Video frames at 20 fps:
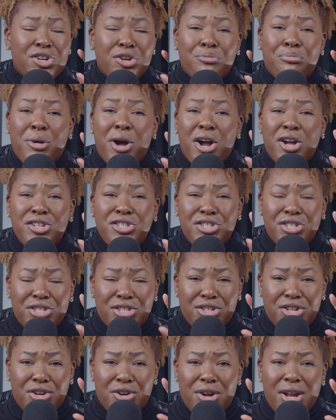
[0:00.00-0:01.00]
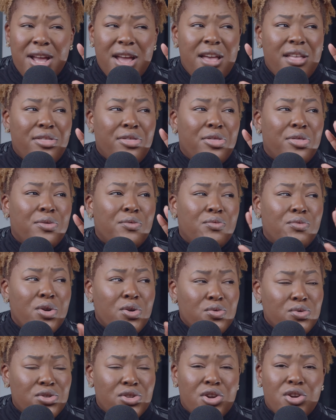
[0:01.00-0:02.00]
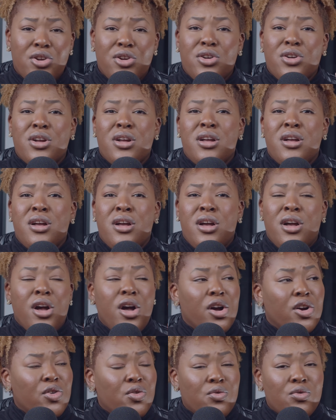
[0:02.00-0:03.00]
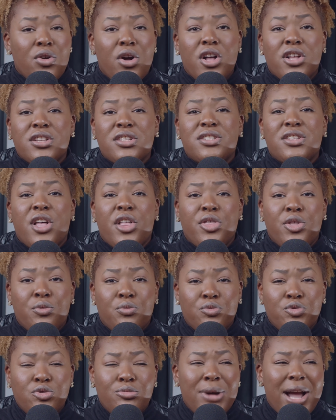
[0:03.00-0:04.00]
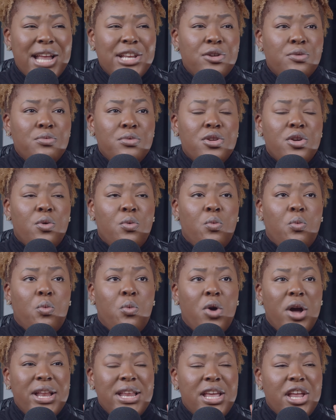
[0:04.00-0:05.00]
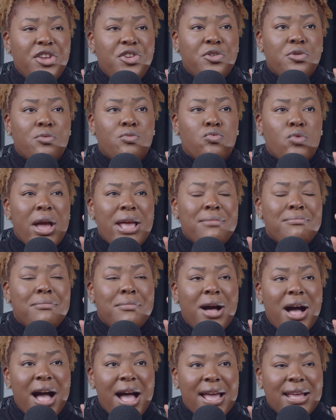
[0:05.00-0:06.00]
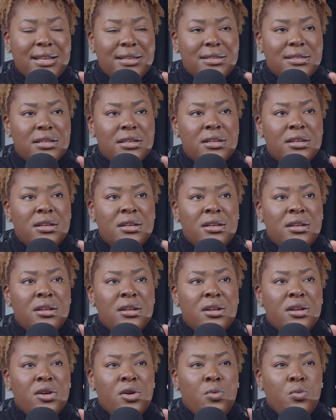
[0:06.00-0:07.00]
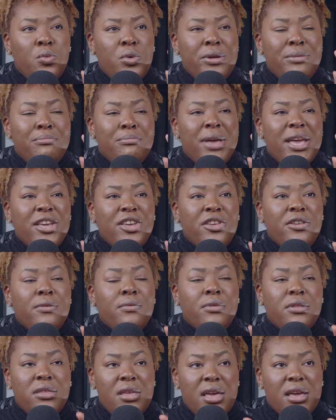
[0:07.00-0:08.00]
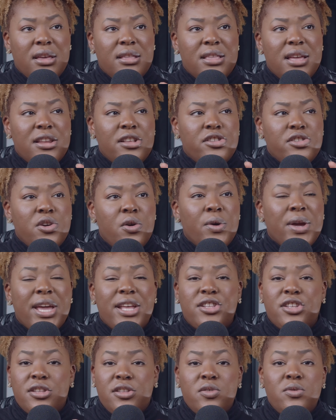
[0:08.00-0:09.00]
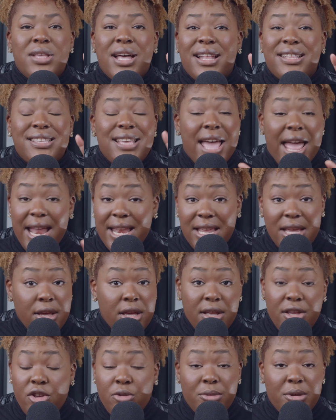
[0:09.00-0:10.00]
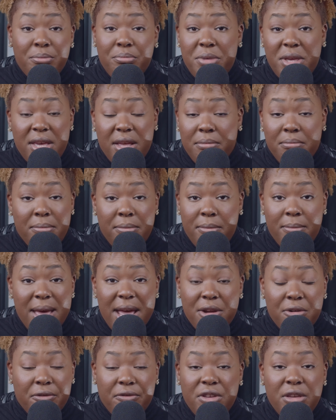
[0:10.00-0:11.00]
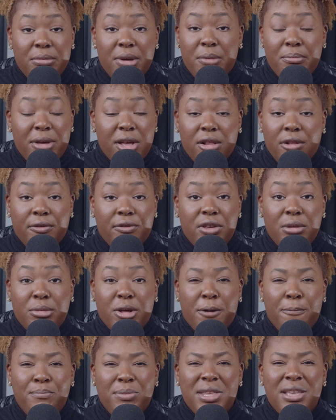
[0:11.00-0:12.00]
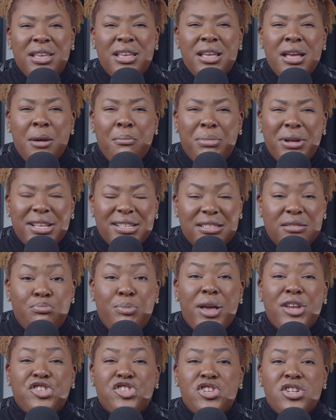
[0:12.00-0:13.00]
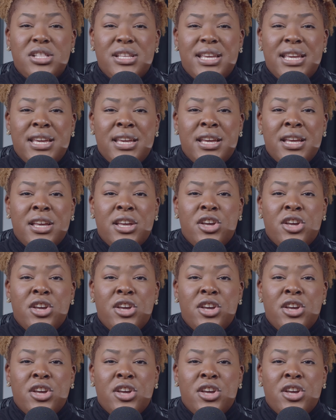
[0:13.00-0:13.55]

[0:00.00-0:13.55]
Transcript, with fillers: her punches her and throws her across the room. I don't know what in your right mind would make you think that it's okay to do that to any human being, man or female, male or female, but especially